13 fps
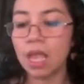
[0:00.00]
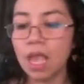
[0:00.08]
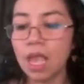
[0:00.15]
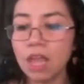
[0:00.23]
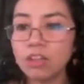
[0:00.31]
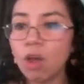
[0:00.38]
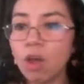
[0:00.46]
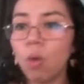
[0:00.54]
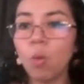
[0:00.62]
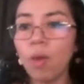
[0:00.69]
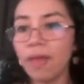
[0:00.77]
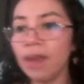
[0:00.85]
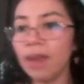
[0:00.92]
So,
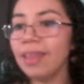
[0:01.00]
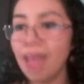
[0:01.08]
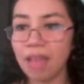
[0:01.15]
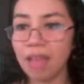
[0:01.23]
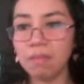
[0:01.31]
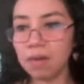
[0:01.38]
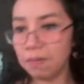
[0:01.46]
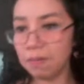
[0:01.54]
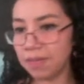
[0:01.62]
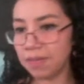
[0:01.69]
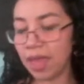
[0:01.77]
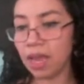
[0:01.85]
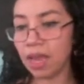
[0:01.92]
what are the adverbs
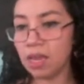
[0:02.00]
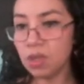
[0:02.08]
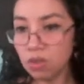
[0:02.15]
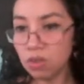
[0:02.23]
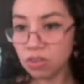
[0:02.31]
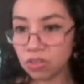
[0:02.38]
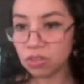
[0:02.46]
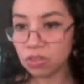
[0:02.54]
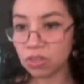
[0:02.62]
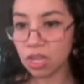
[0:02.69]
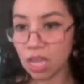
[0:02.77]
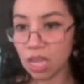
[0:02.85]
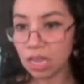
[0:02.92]
that I can use
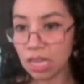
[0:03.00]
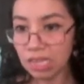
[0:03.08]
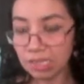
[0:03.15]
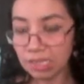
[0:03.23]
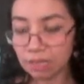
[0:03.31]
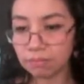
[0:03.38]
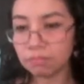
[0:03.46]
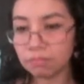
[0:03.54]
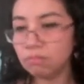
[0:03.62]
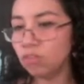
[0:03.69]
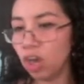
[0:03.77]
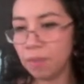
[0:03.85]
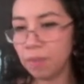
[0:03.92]
in this?
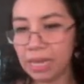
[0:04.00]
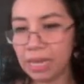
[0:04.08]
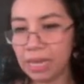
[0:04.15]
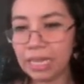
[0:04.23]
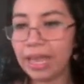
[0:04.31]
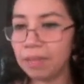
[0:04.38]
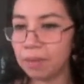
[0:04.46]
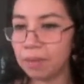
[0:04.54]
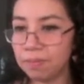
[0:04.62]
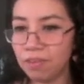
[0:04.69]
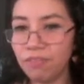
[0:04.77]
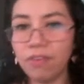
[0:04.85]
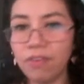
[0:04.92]
Normally, the
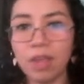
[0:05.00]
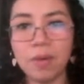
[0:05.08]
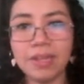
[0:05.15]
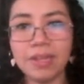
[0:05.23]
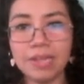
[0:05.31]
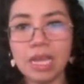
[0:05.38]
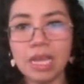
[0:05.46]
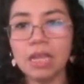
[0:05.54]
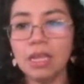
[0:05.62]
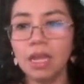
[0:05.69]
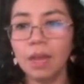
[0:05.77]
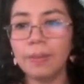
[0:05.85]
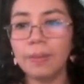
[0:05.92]
adverbs of frequency,
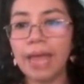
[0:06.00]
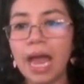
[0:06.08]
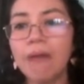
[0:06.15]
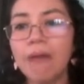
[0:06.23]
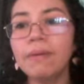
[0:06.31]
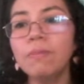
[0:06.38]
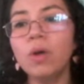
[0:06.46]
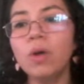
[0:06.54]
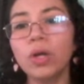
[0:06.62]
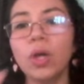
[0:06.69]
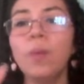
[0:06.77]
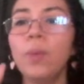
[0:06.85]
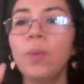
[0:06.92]
but I have a more
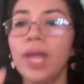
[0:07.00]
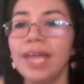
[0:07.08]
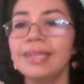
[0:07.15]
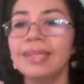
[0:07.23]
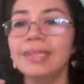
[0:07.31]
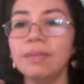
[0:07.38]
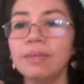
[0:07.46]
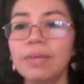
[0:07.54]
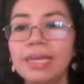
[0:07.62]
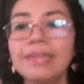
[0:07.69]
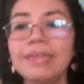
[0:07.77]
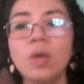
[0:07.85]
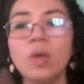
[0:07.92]
comprehensive
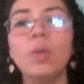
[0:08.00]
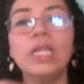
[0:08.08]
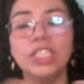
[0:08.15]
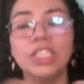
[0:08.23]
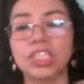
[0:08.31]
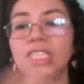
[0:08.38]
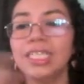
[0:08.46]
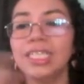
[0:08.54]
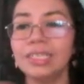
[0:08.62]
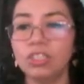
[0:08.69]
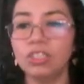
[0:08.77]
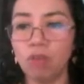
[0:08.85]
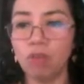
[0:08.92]
list in which
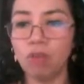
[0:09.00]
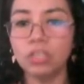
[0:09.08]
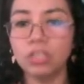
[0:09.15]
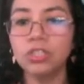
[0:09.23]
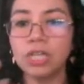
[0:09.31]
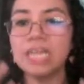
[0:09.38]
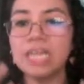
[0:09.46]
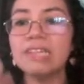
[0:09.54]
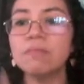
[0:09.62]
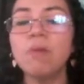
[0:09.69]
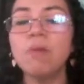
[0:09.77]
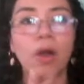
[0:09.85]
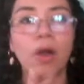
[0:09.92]
this structure is
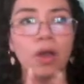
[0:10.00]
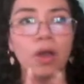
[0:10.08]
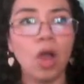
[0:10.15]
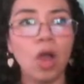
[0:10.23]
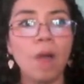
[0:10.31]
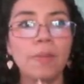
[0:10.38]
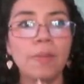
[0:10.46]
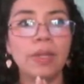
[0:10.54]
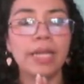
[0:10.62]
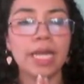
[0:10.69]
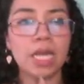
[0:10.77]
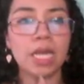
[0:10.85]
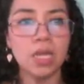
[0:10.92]
more
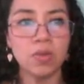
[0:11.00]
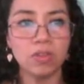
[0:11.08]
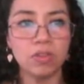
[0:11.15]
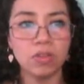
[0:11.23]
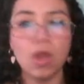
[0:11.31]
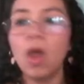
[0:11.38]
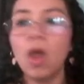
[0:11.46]
commonly used.